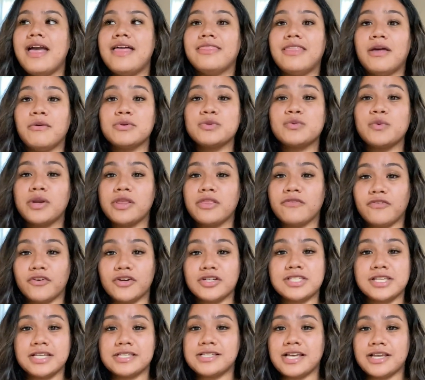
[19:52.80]
that was one of the
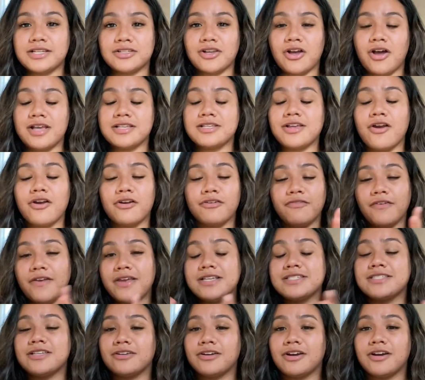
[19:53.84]
first things I saw. I saw her
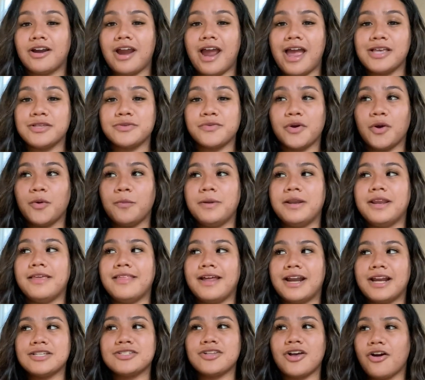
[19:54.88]
face, her eyes were open, and
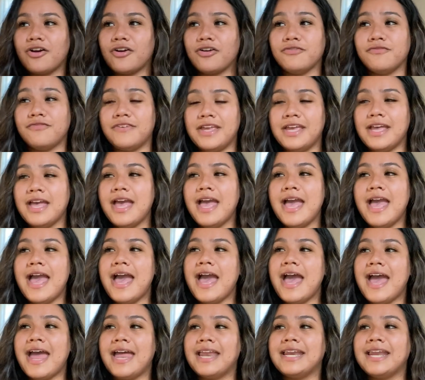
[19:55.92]
then I saw her feet.
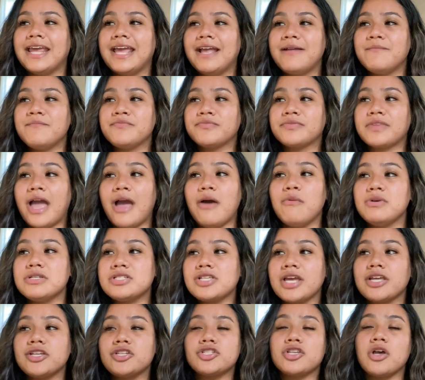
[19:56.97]
And I was
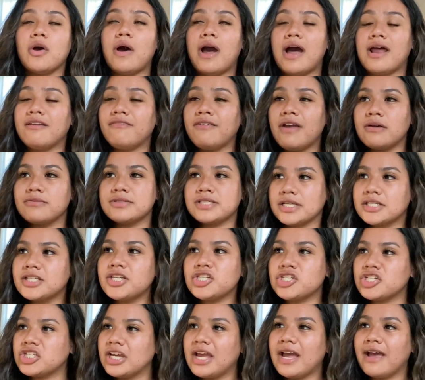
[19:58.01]
like so out of it. I was like,
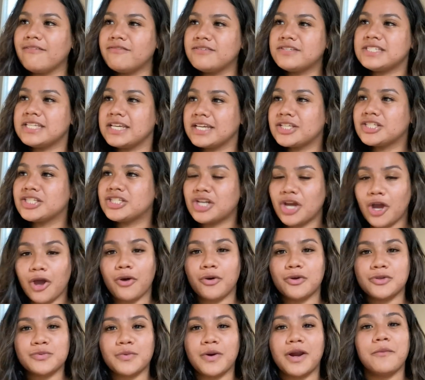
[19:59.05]
does she have 6
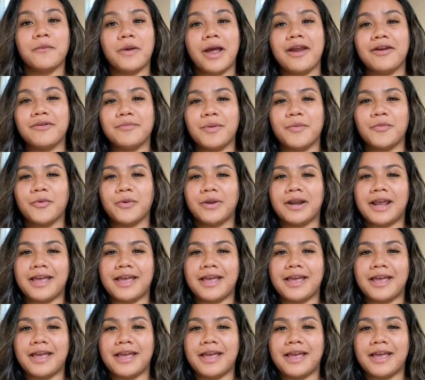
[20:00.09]
toes? Where I remember when I